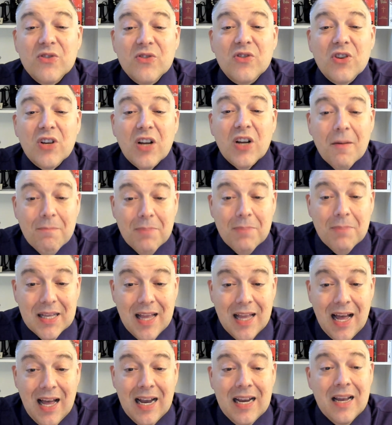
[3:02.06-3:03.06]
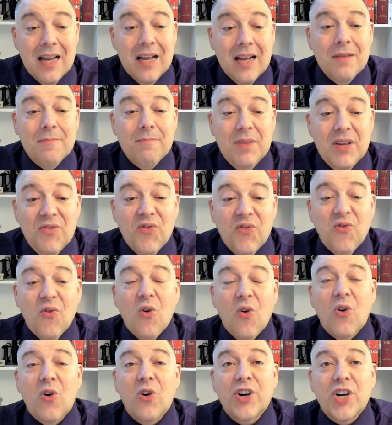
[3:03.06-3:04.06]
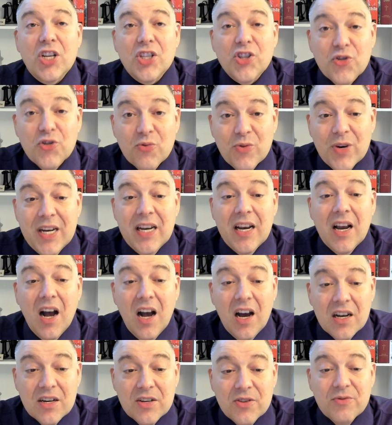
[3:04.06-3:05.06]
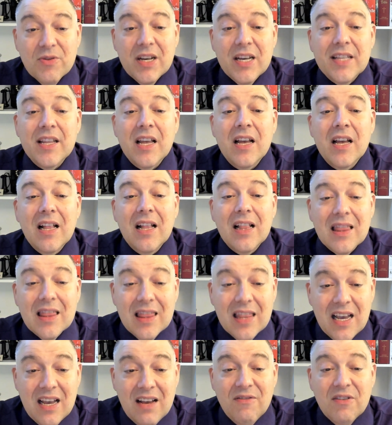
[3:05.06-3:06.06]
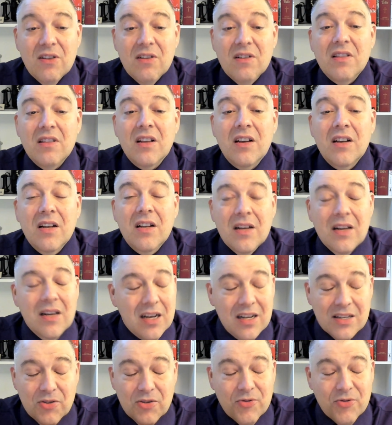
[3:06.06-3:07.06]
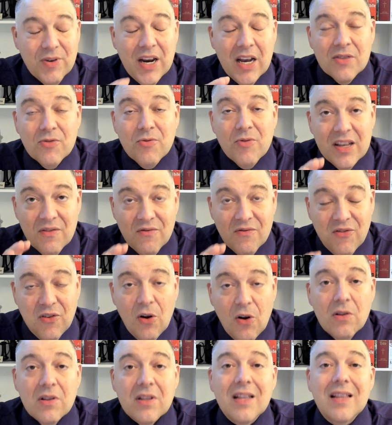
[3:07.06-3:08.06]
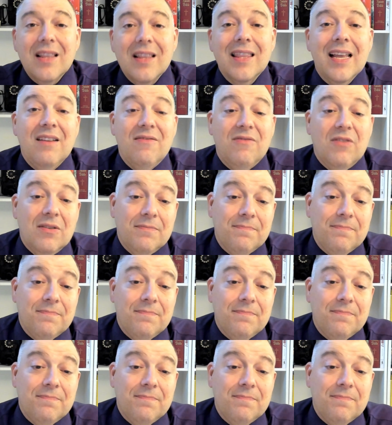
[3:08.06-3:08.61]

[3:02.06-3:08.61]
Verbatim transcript: to comply before the 300 level, uh, 300 volt level.